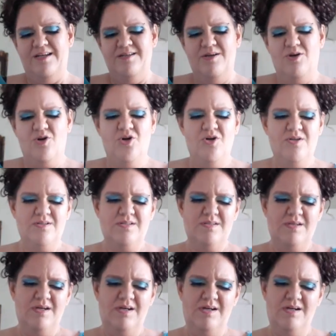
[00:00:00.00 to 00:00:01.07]
cooked
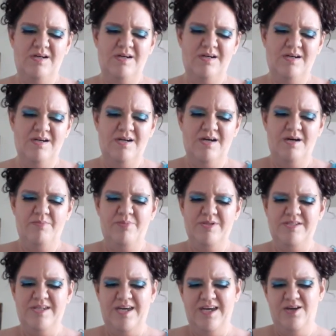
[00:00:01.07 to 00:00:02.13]

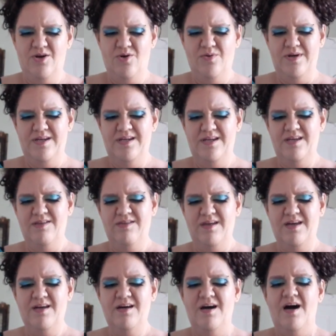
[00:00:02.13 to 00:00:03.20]
potato in
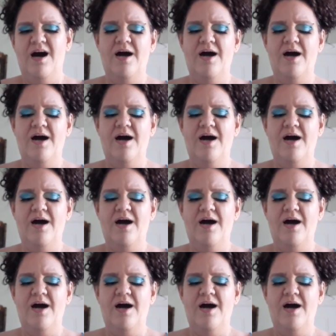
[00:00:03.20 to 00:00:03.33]
anything.